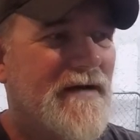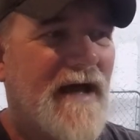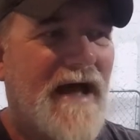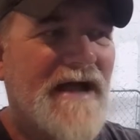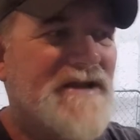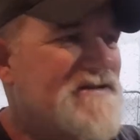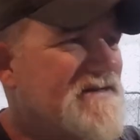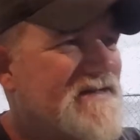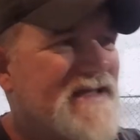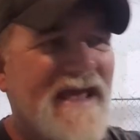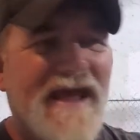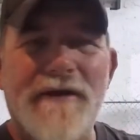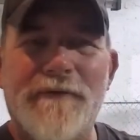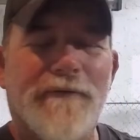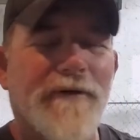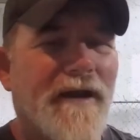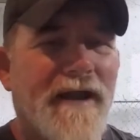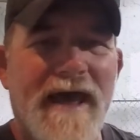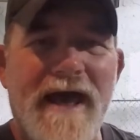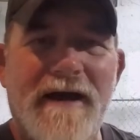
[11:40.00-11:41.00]
I just can't
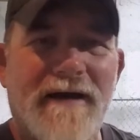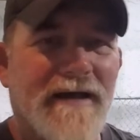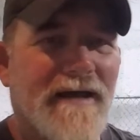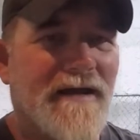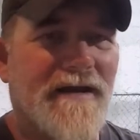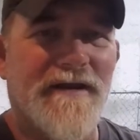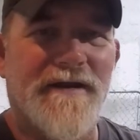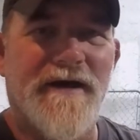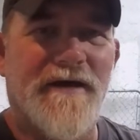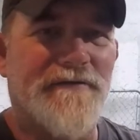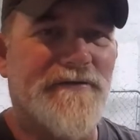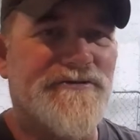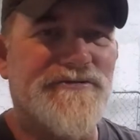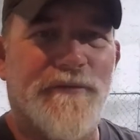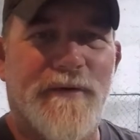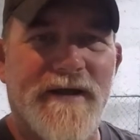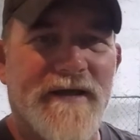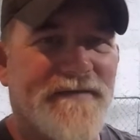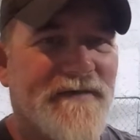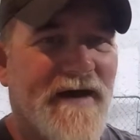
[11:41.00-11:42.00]
run out and get another
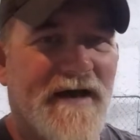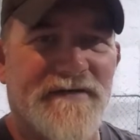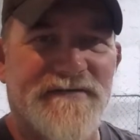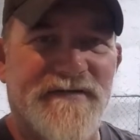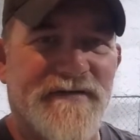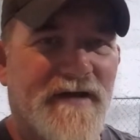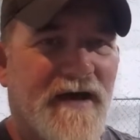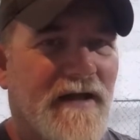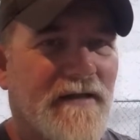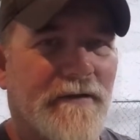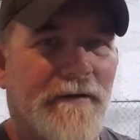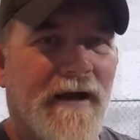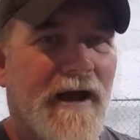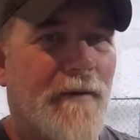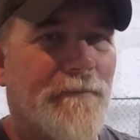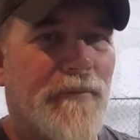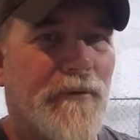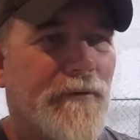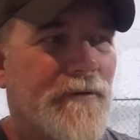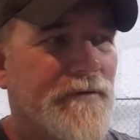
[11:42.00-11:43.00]
$20,000
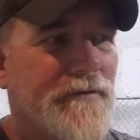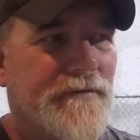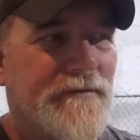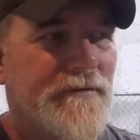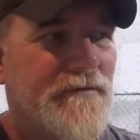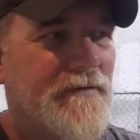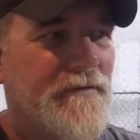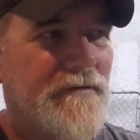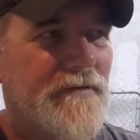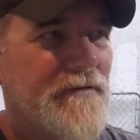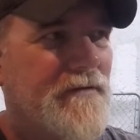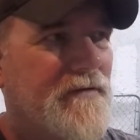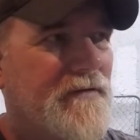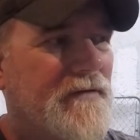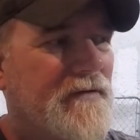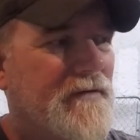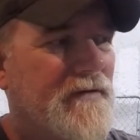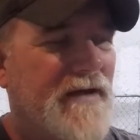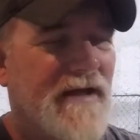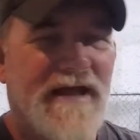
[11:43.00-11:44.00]
outboard.
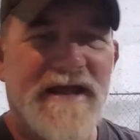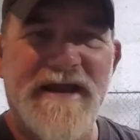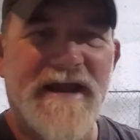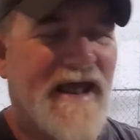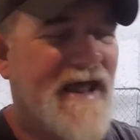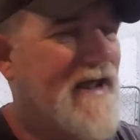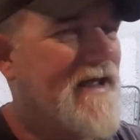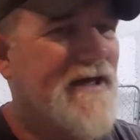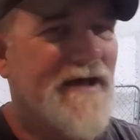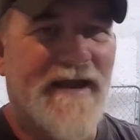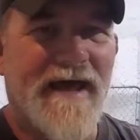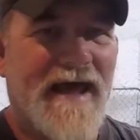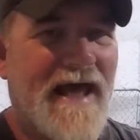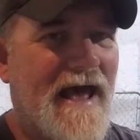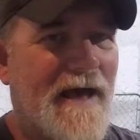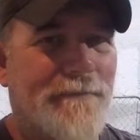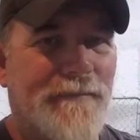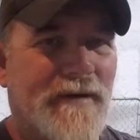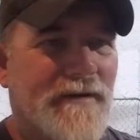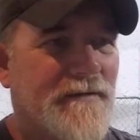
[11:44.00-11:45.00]
It ain't going to
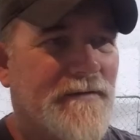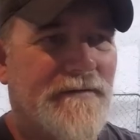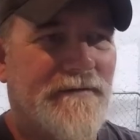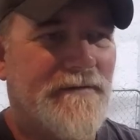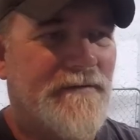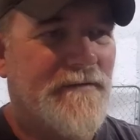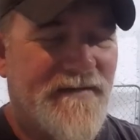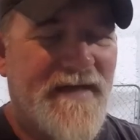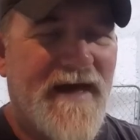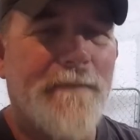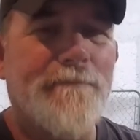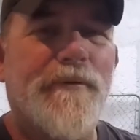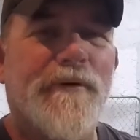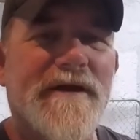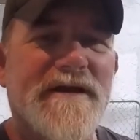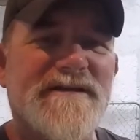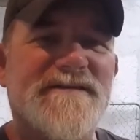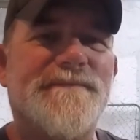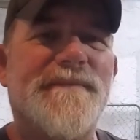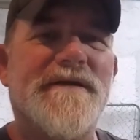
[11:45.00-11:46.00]
happen. That
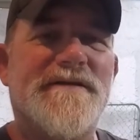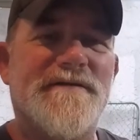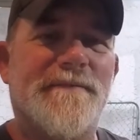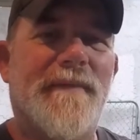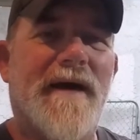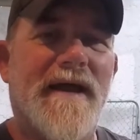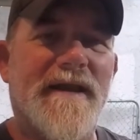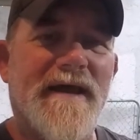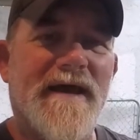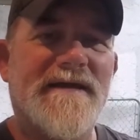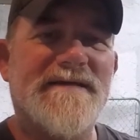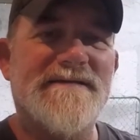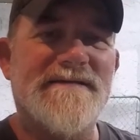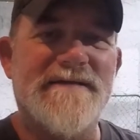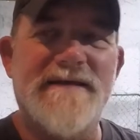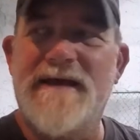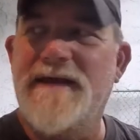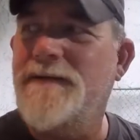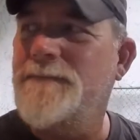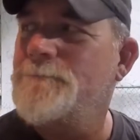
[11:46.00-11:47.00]
brings me to my next
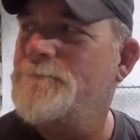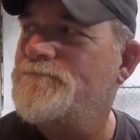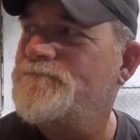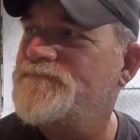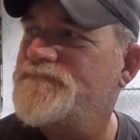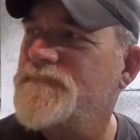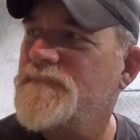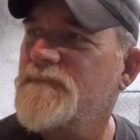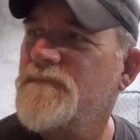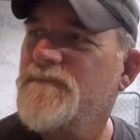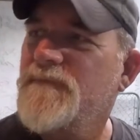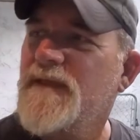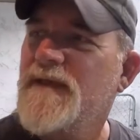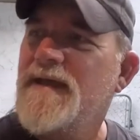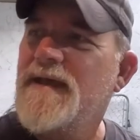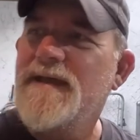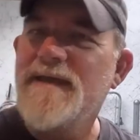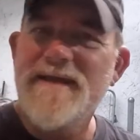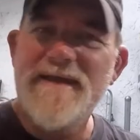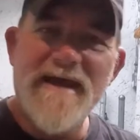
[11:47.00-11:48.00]

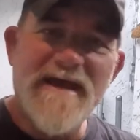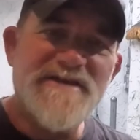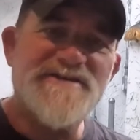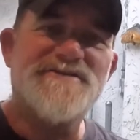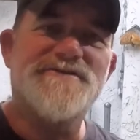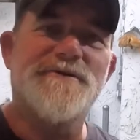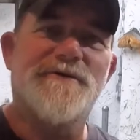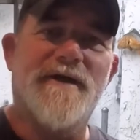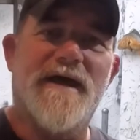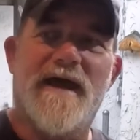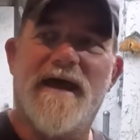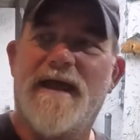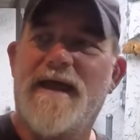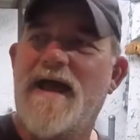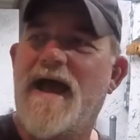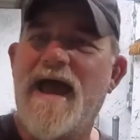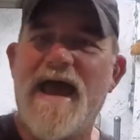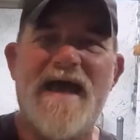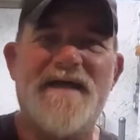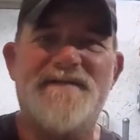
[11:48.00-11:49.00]
thing. Yesterday,
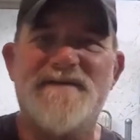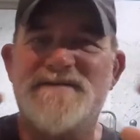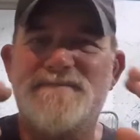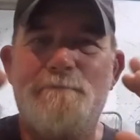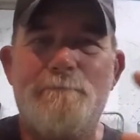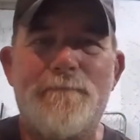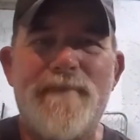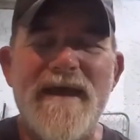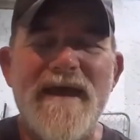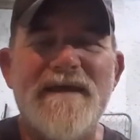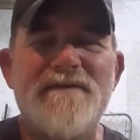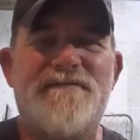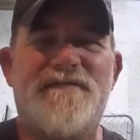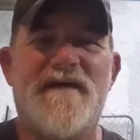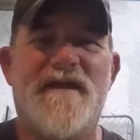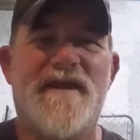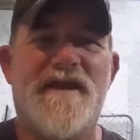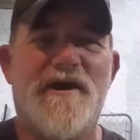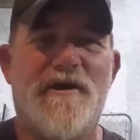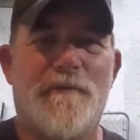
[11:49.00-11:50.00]
I had this big
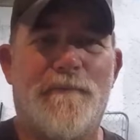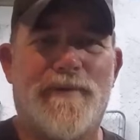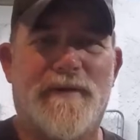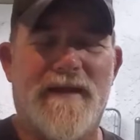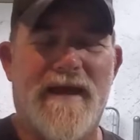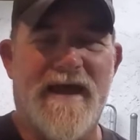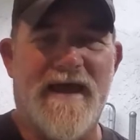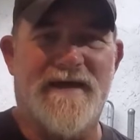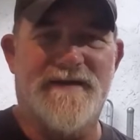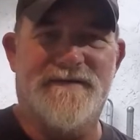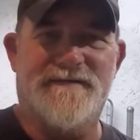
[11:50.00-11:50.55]
video planned.